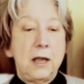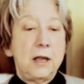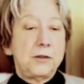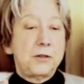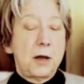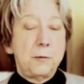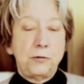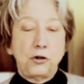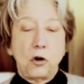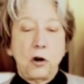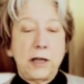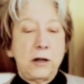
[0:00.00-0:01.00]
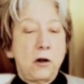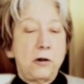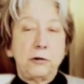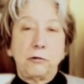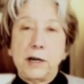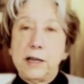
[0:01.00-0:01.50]
some drawing on
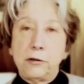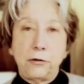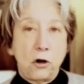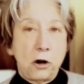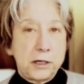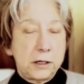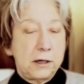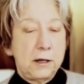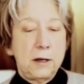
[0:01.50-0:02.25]
Greek thought